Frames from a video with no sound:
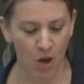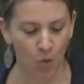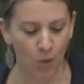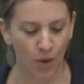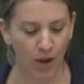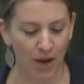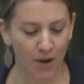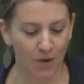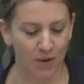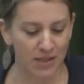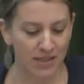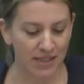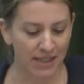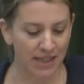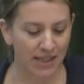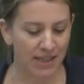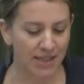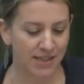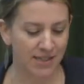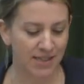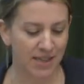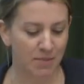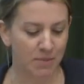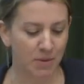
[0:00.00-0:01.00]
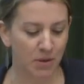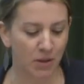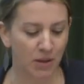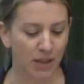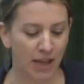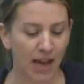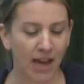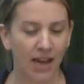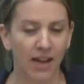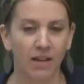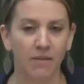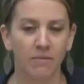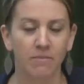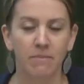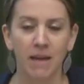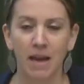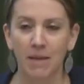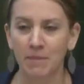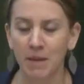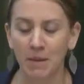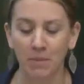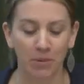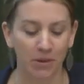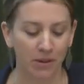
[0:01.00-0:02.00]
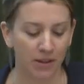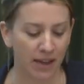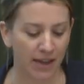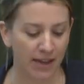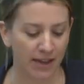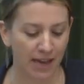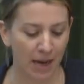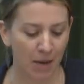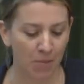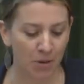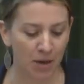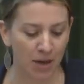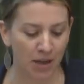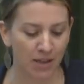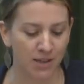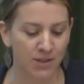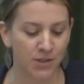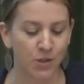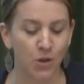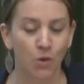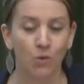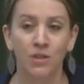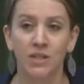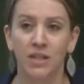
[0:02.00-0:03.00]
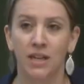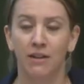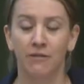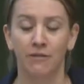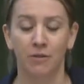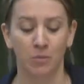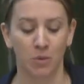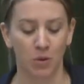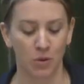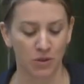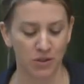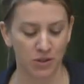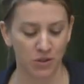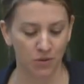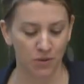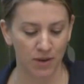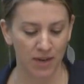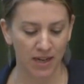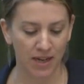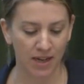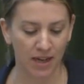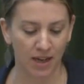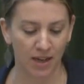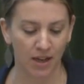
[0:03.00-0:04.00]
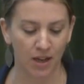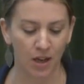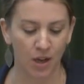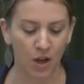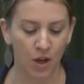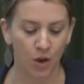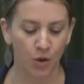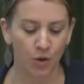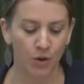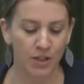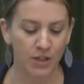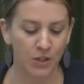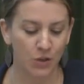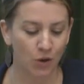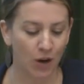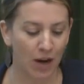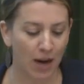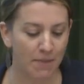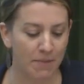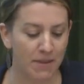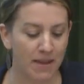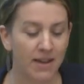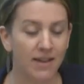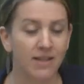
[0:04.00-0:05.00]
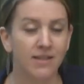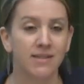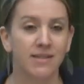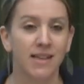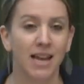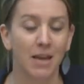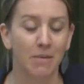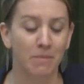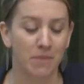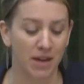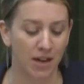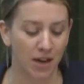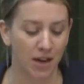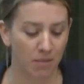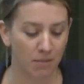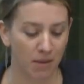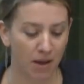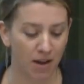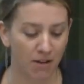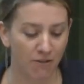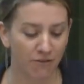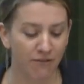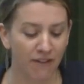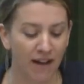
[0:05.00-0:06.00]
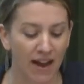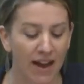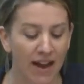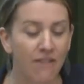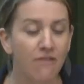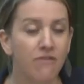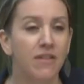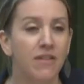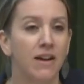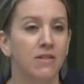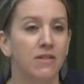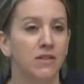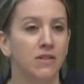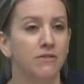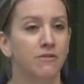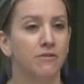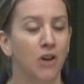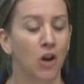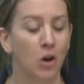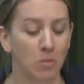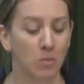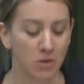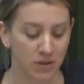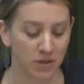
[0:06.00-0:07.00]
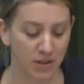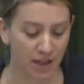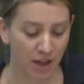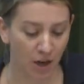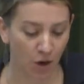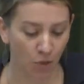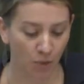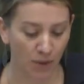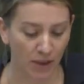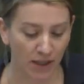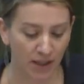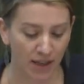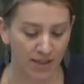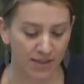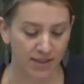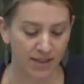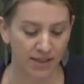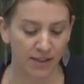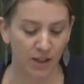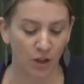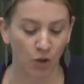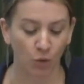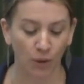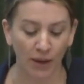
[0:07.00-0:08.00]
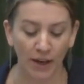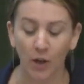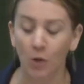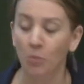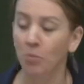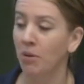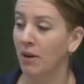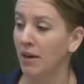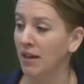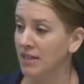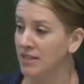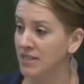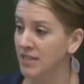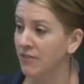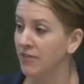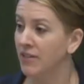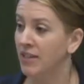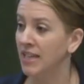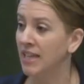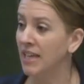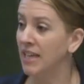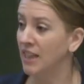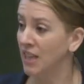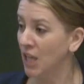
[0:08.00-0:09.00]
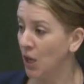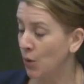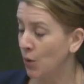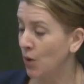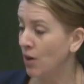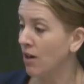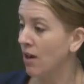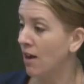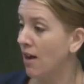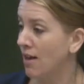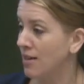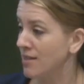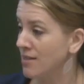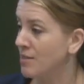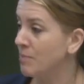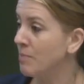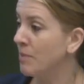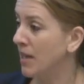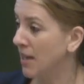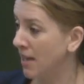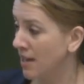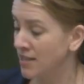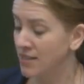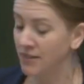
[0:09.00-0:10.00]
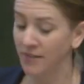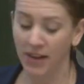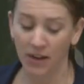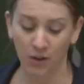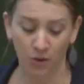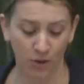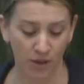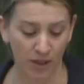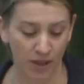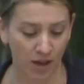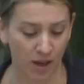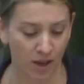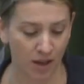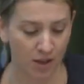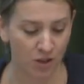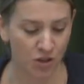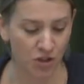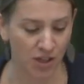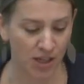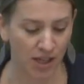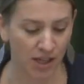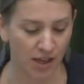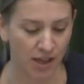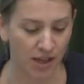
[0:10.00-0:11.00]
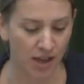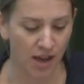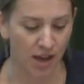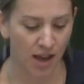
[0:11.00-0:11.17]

When I was in Istanbul, I met people like Gabriela Sota from Costa Rica, who described the excitement among 5,000 farmers there, realizing the greater productivity and lower costs because of agroecology.